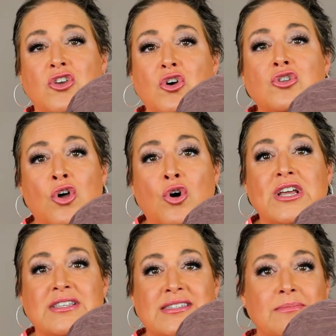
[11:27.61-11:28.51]
you'll
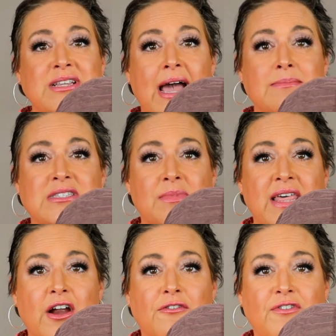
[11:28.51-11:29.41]
notice sometimes some
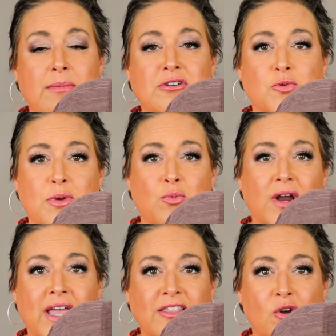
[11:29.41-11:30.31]
of the hair fibers will be
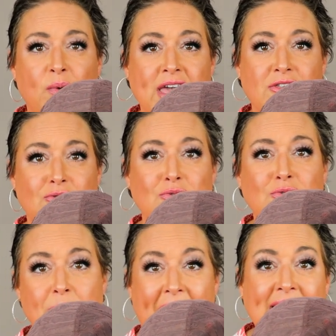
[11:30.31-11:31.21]
working their way
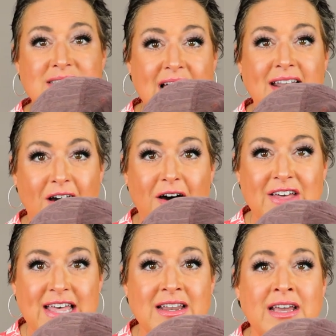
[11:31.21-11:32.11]
through the backside
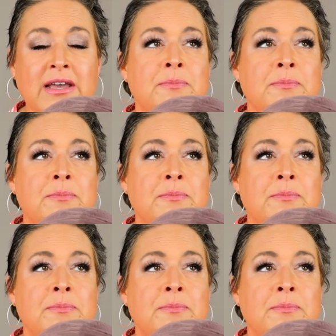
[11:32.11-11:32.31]
of it